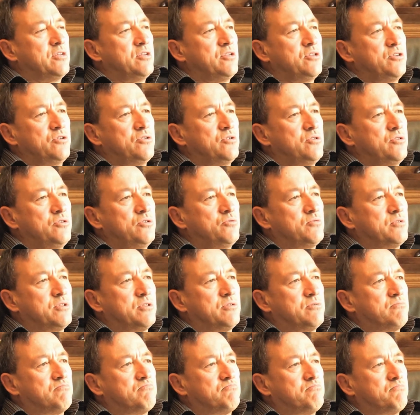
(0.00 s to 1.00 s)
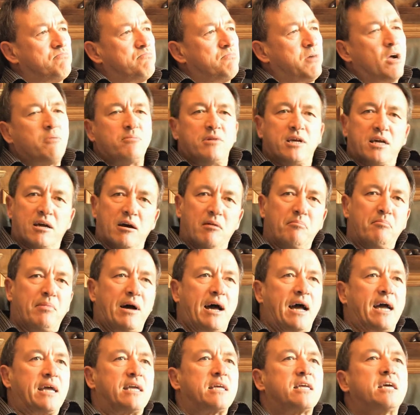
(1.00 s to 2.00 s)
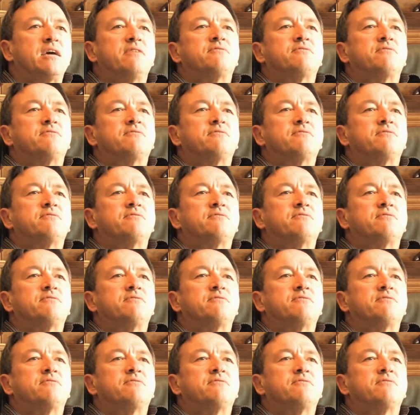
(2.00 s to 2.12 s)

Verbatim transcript: you, you would probably come back,